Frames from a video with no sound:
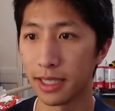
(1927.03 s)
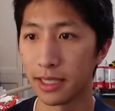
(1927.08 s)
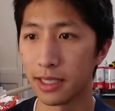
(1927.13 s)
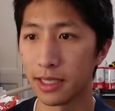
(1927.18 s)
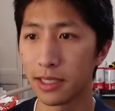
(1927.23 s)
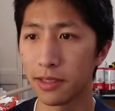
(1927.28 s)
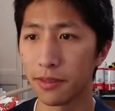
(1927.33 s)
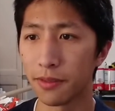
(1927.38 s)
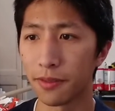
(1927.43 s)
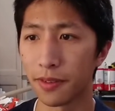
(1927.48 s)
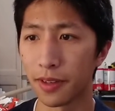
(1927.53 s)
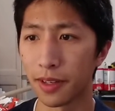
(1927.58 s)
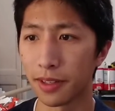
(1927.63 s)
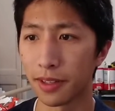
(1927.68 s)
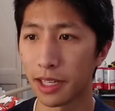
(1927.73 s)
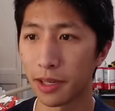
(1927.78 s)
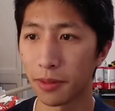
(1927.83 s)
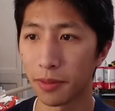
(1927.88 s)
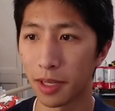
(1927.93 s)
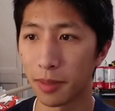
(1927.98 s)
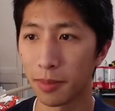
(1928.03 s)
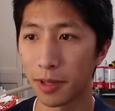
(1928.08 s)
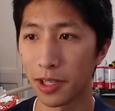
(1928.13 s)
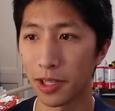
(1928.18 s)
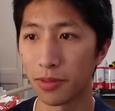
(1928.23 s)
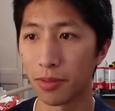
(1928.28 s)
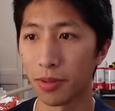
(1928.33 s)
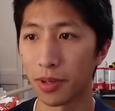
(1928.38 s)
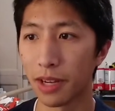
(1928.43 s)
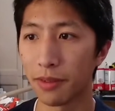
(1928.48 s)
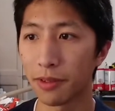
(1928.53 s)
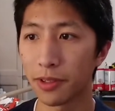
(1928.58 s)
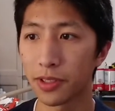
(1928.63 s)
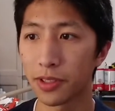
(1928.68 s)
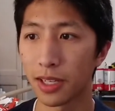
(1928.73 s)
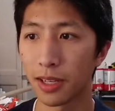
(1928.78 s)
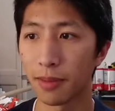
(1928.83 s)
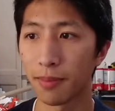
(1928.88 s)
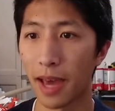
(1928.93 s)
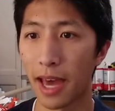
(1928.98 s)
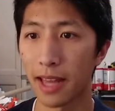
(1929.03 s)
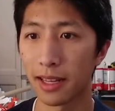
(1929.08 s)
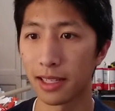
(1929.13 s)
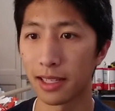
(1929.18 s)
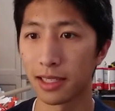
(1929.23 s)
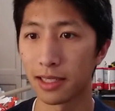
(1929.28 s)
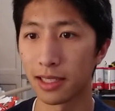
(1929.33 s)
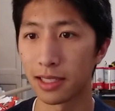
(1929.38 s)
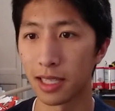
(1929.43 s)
it doesn't feel that way because we're never stuck battling